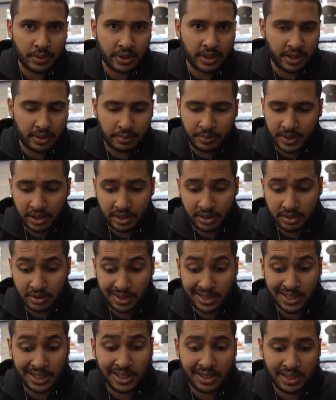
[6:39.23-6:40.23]
with it
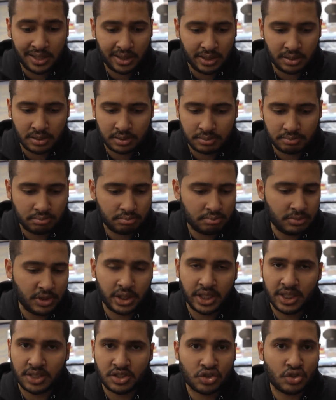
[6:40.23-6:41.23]
because tea,
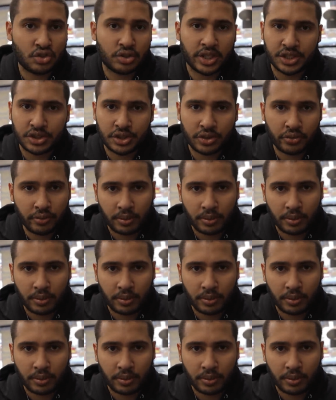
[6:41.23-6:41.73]
it's stretched